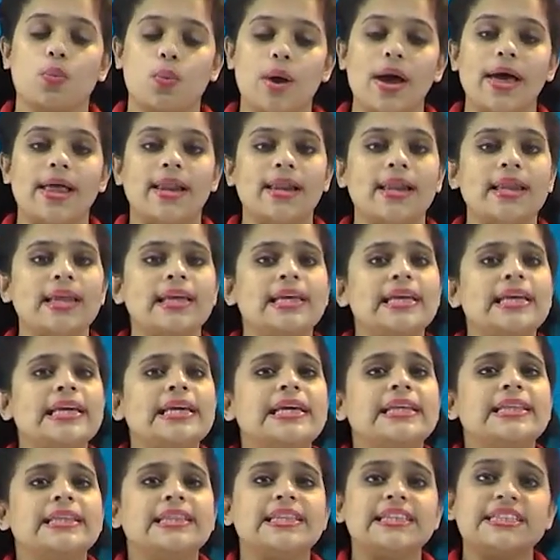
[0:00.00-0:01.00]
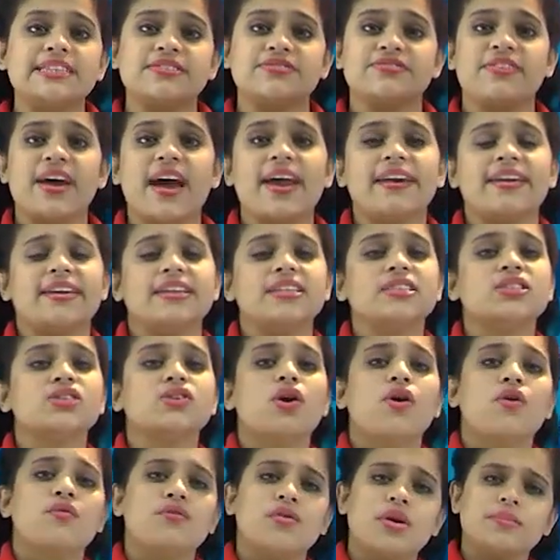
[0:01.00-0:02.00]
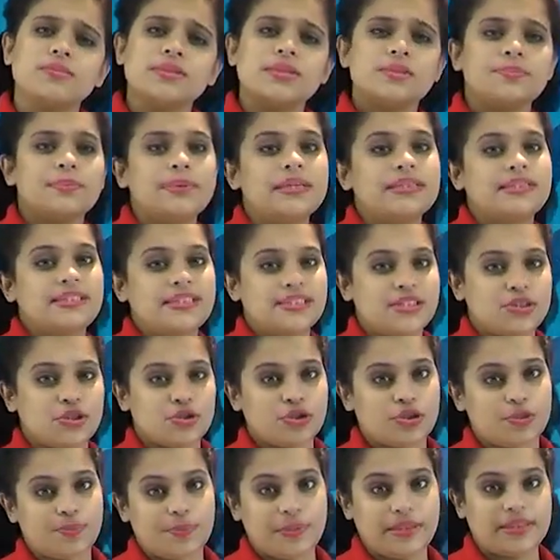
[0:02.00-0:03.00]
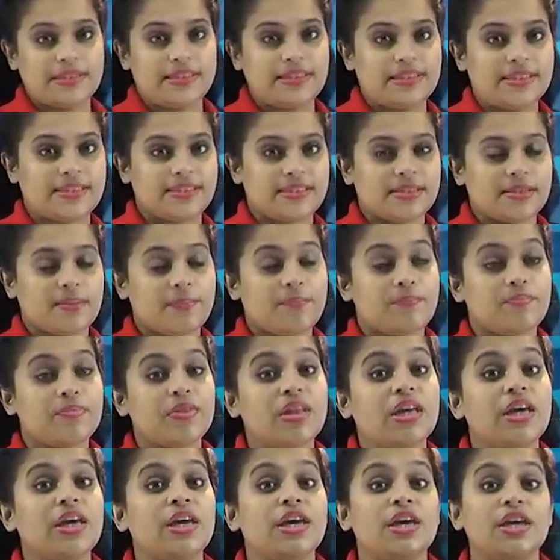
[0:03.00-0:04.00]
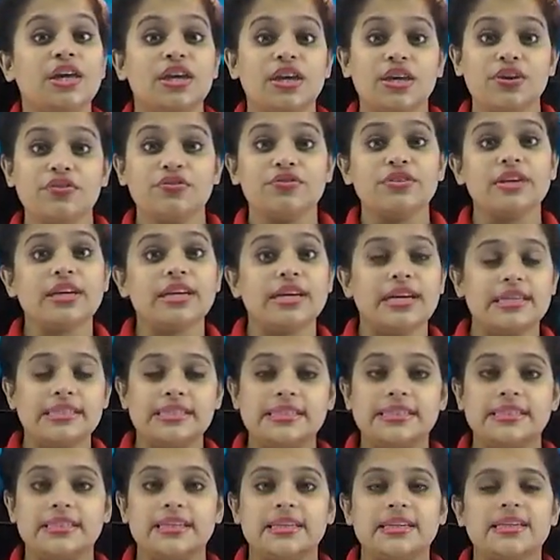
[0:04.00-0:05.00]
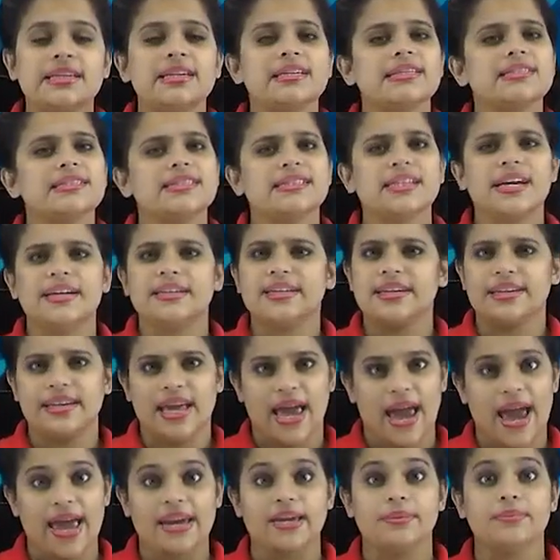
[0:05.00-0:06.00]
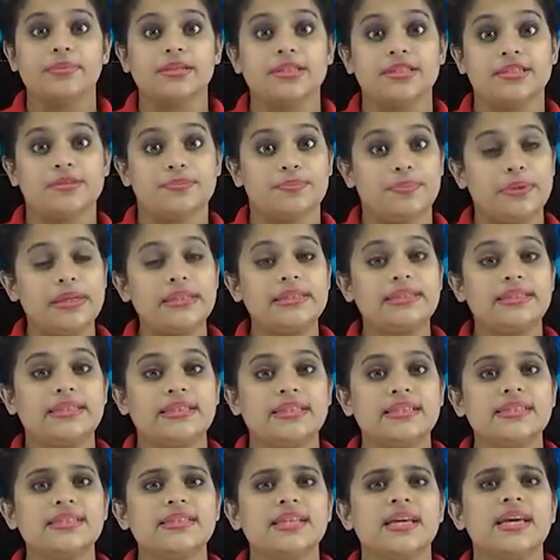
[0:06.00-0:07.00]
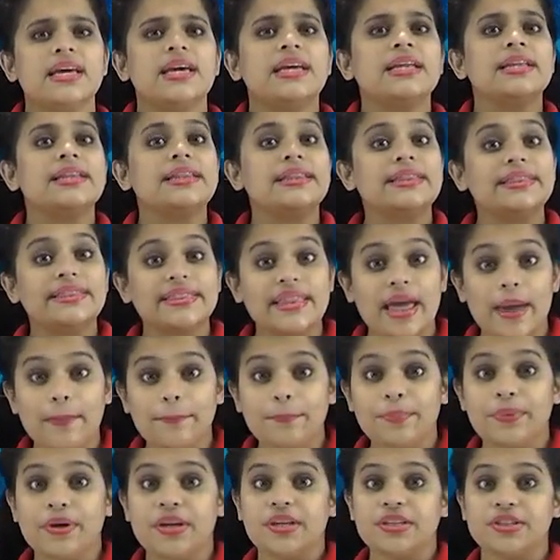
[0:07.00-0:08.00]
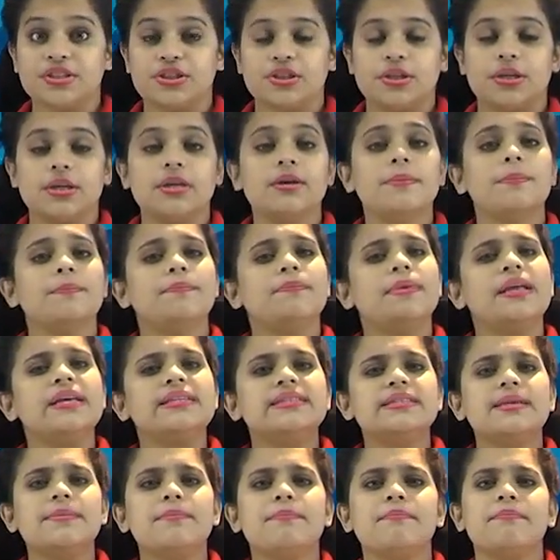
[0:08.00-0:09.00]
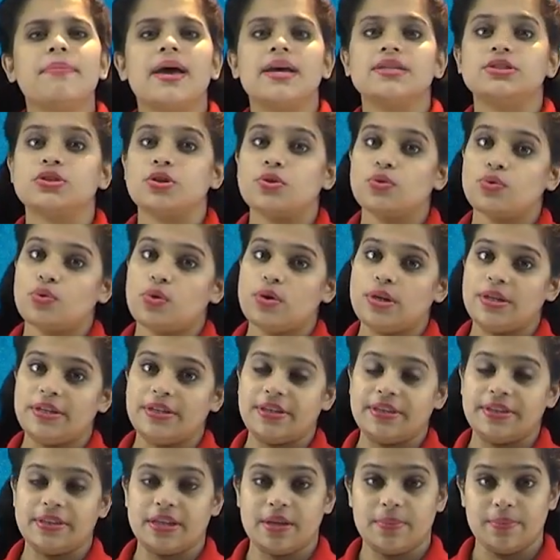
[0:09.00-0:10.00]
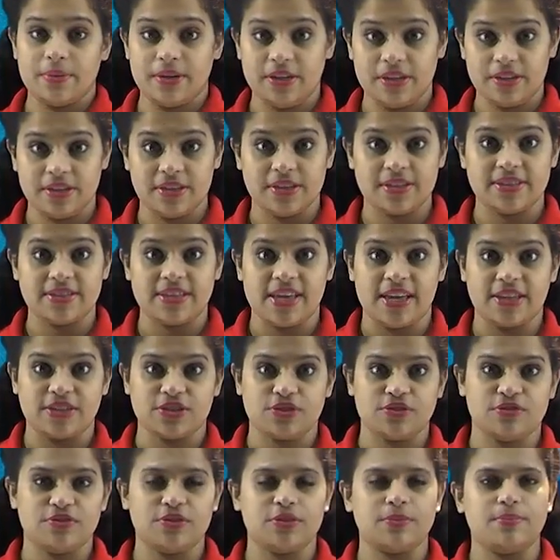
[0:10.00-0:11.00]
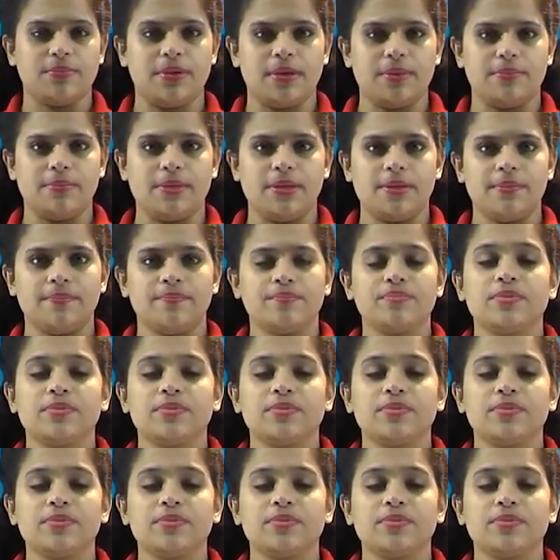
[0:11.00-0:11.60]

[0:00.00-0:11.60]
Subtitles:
Well, this varies from species to species. If we consider certain animal species, temperature plays a major role in determining the sex of the baby.